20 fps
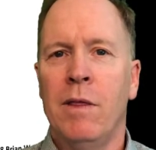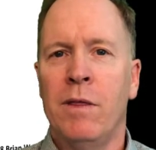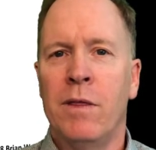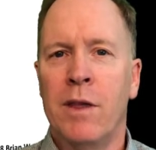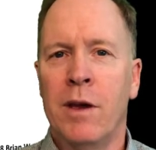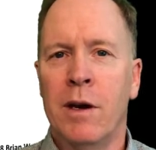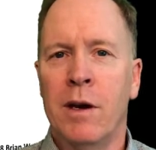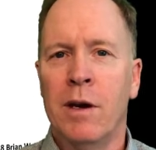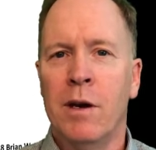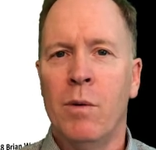
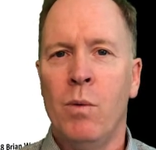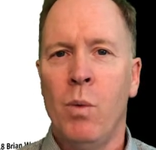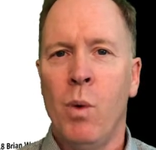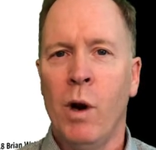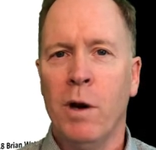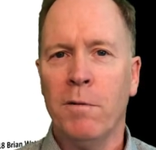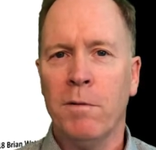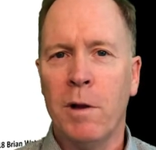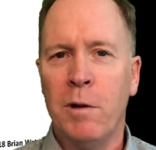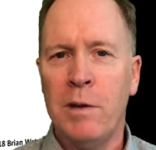the
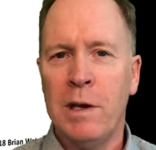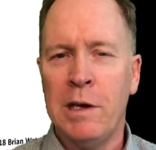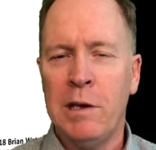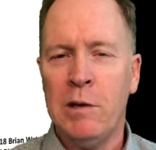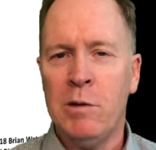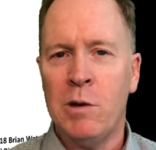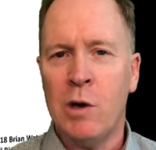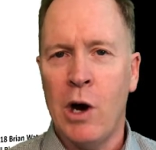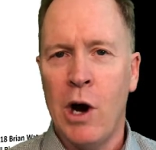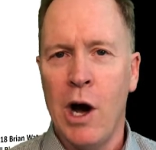workflow that
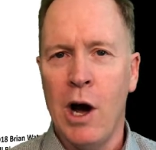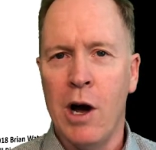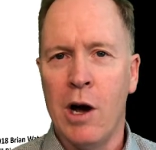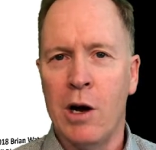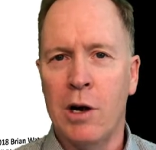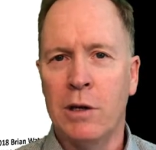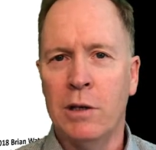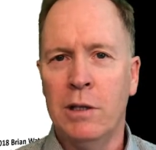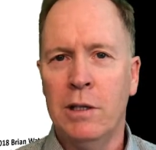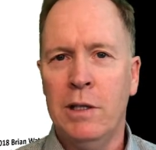you
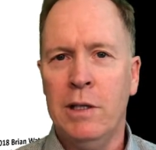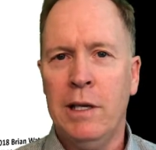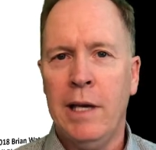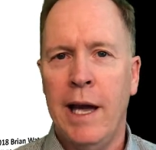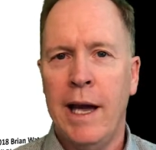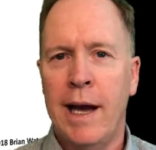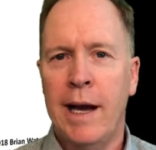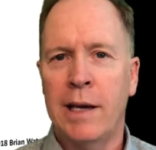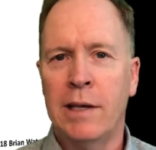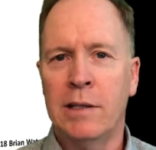call
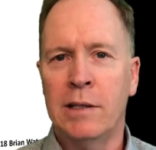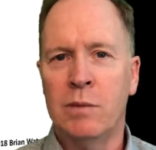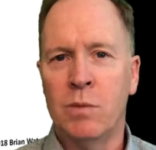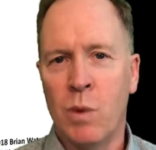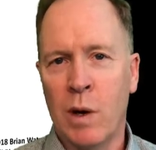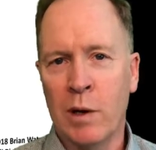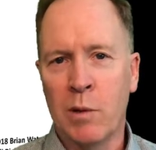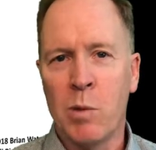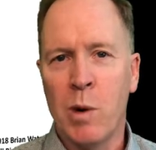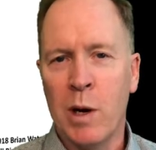has
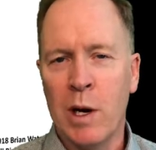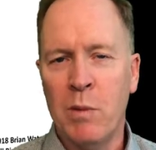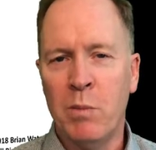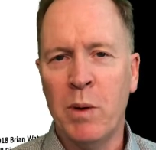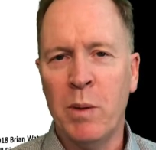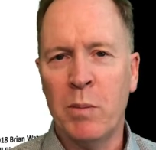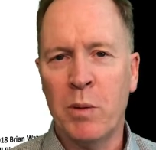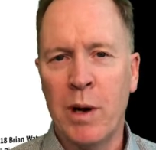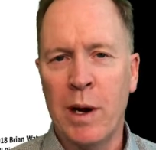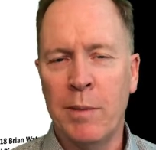one or more
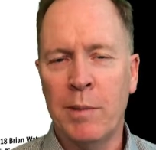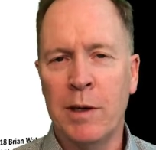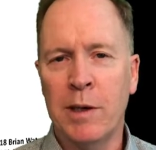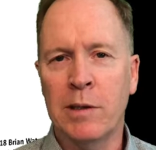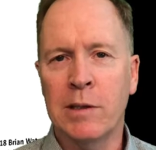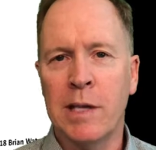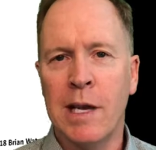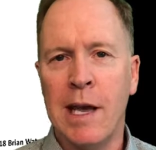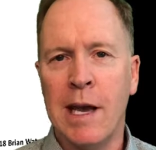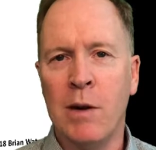input
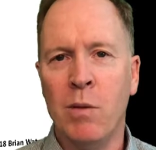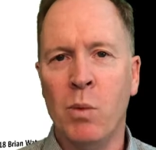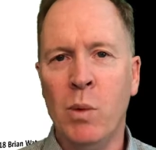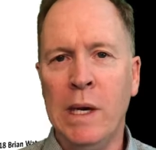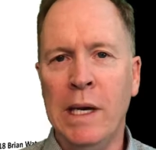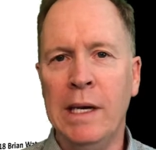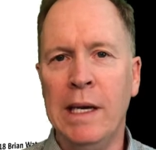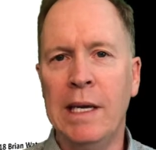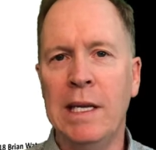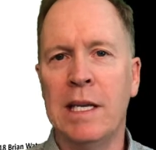parameters, and
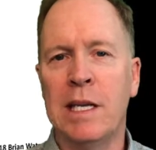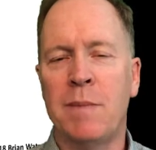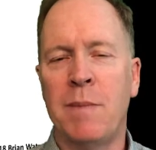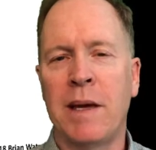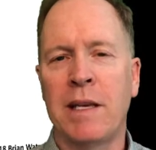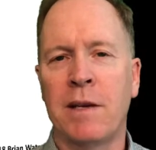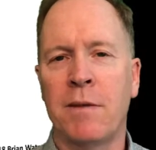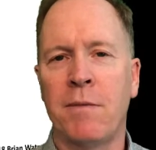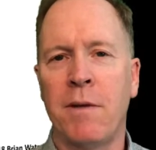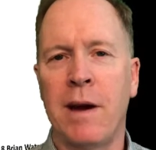we need to
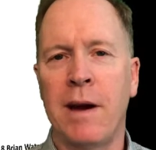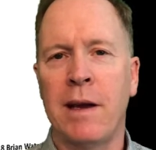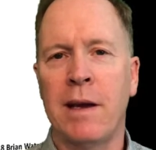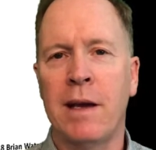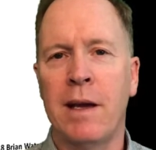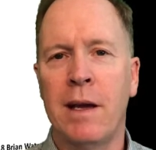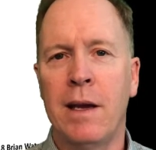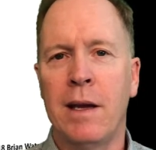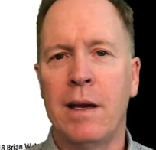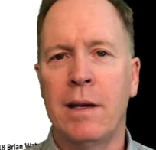specify
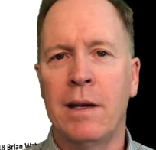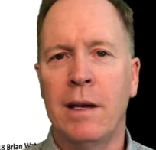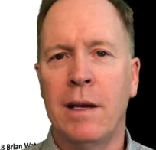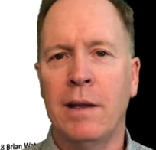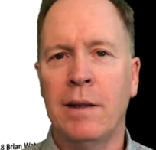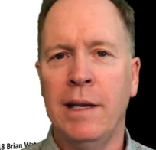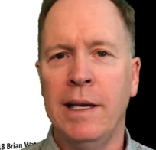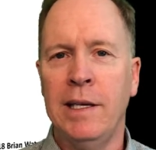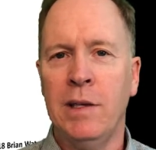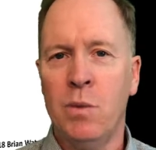at
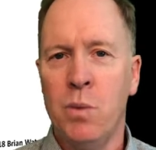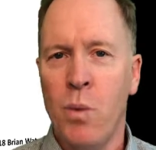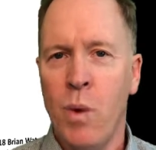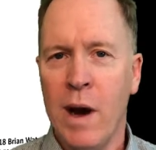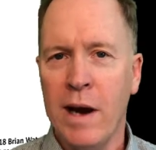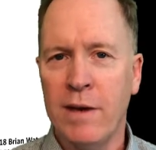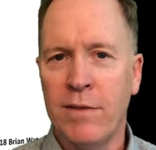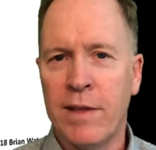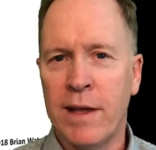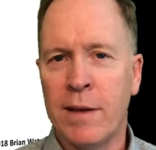least
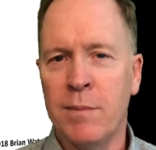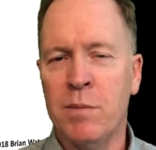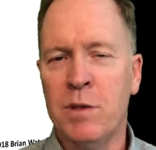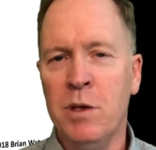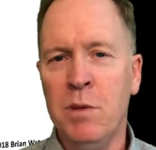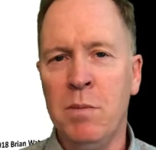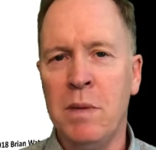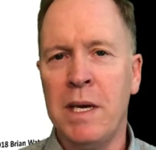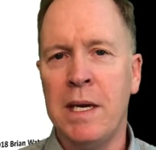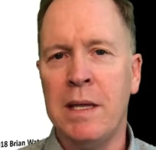one of them
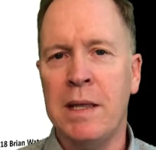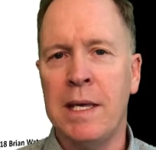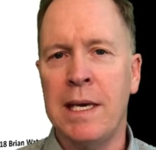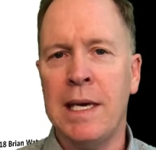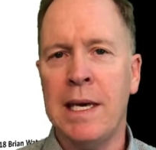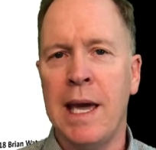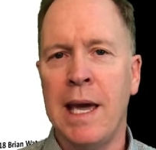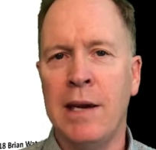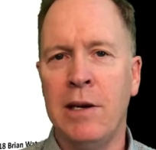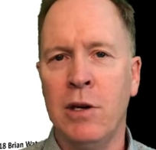to be
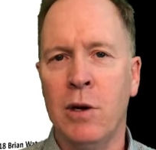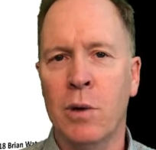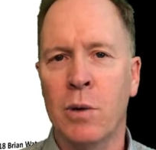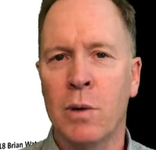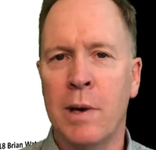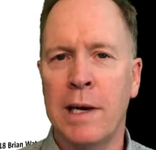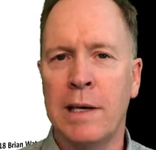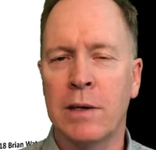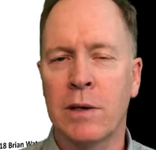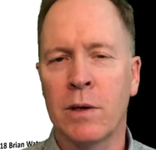the
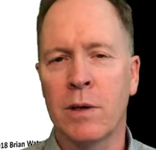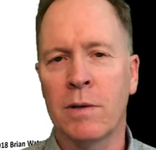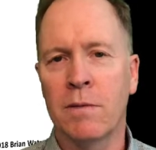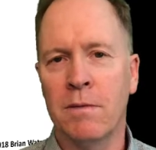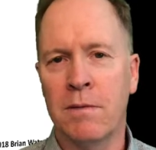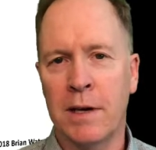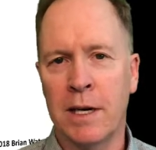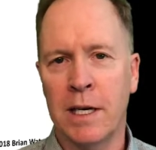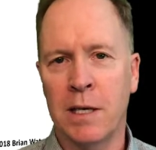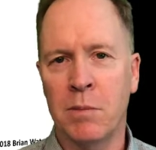iterator
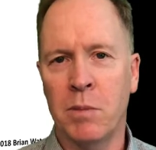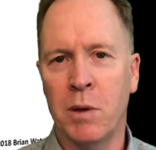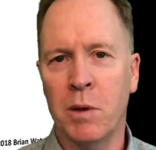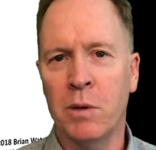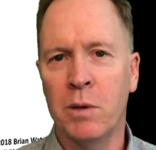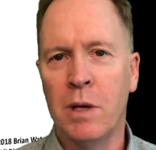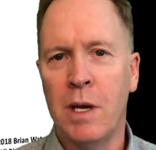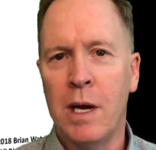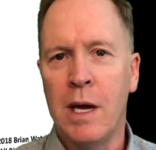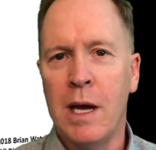
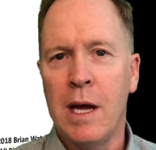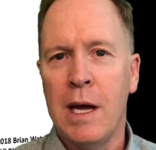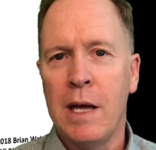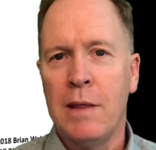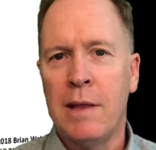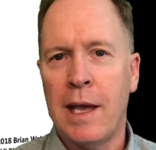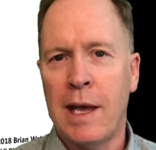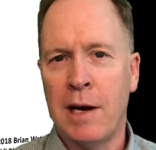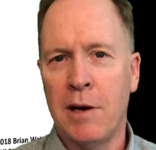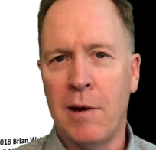variable.
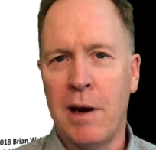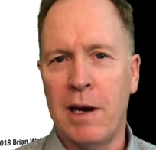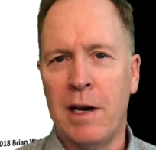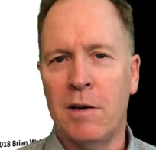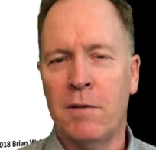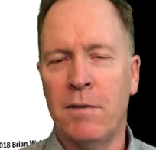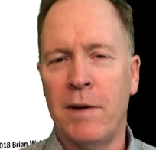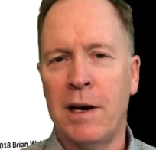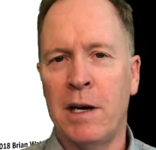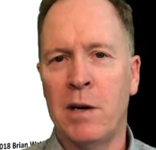The
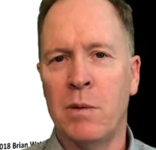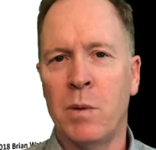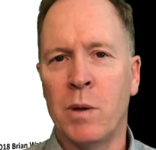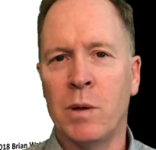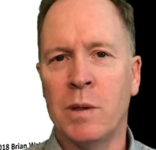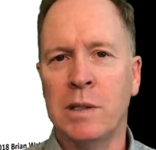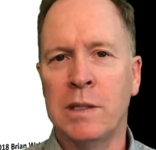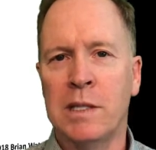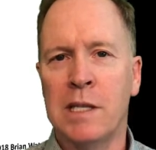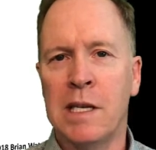iterator
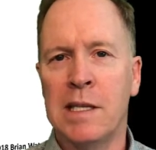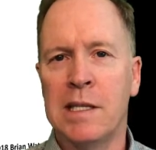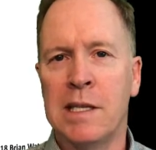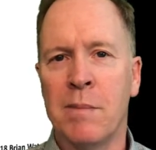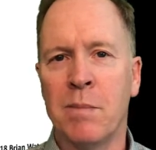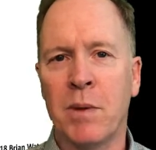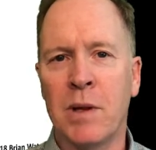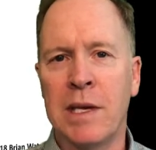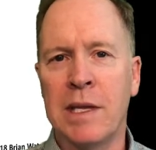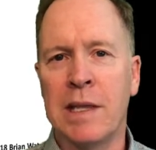variable is
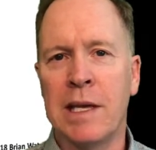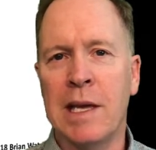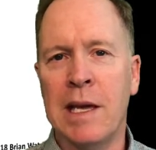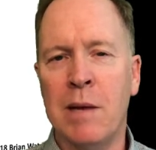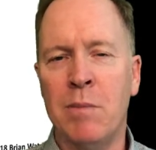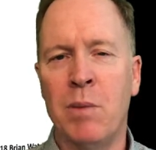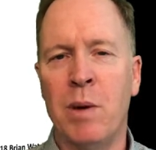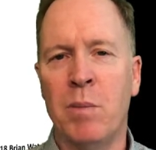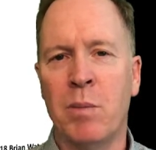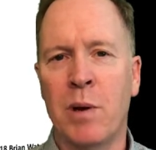simply the
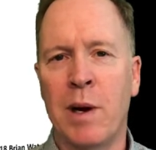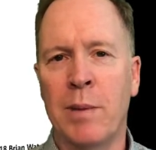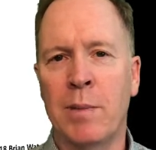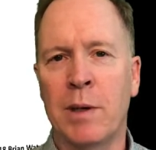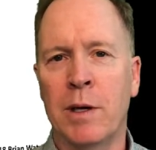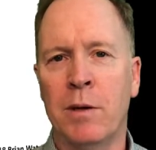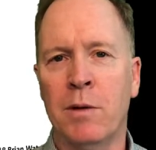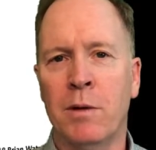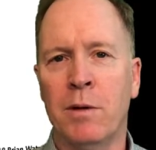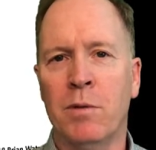input
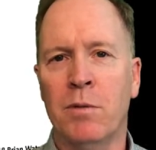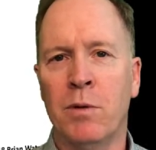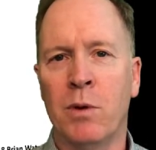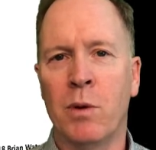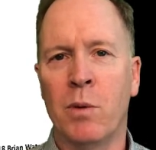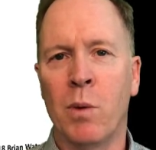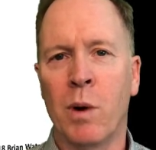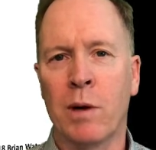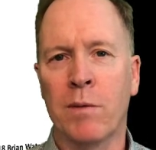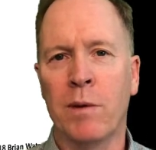parameter for
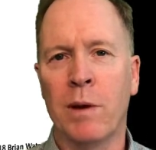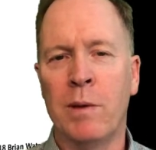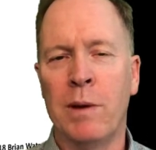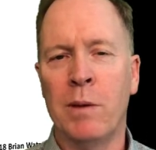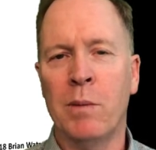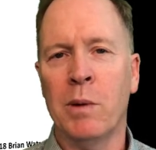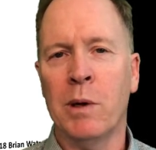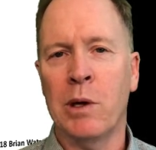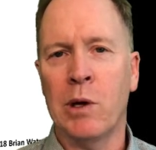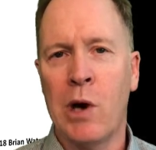the workflow
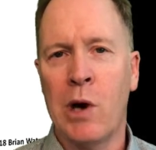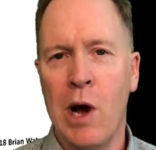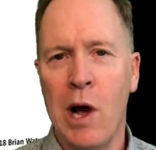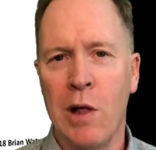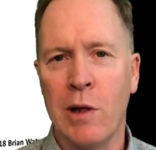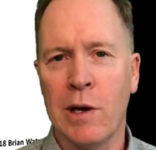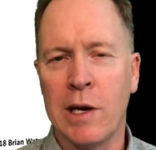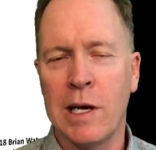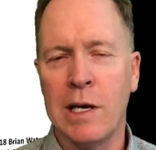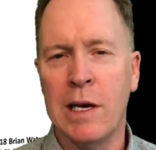that we're
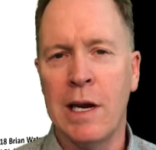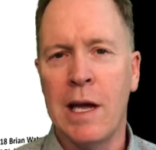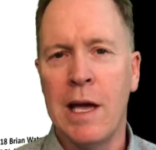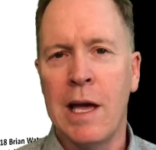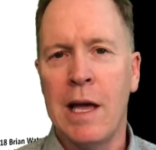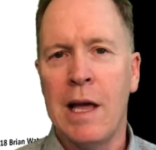calling.